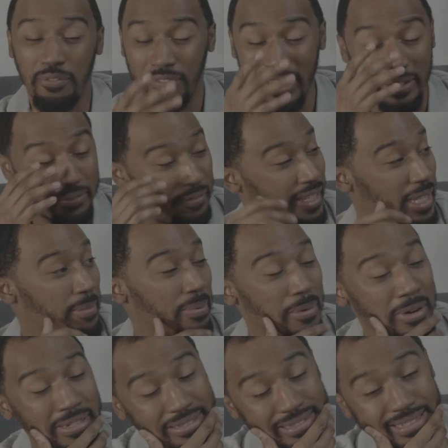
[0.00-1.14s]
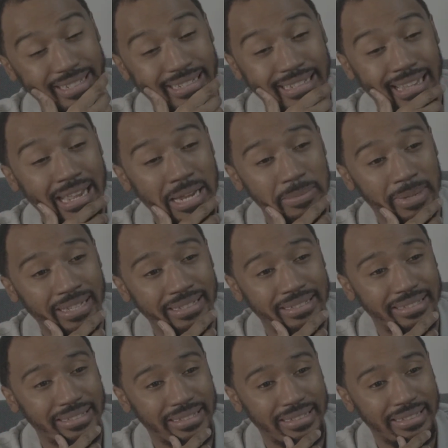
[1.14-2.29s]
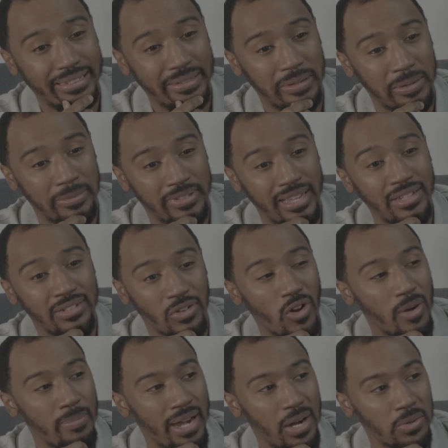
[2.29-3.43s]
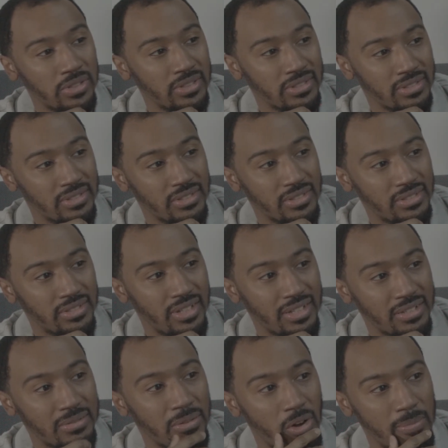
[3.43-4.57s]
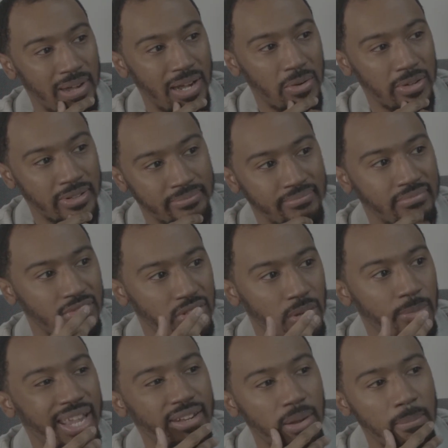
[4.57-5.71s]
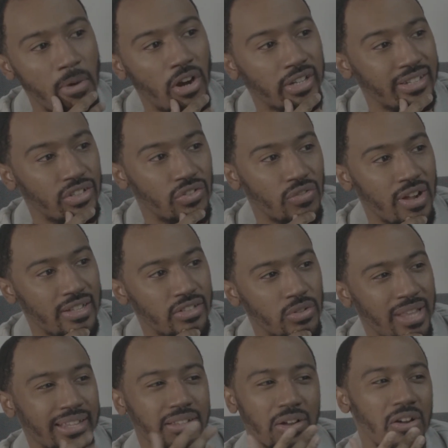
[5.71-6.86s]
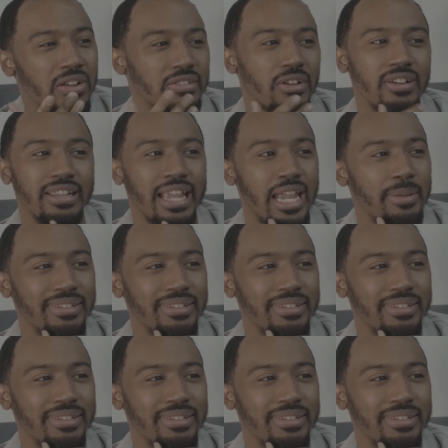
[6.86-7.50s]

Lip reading: VanVleet 50 points in the game. That's that's star power. That's star power. And, I mean, in the market, Toronto, like the All-Star game,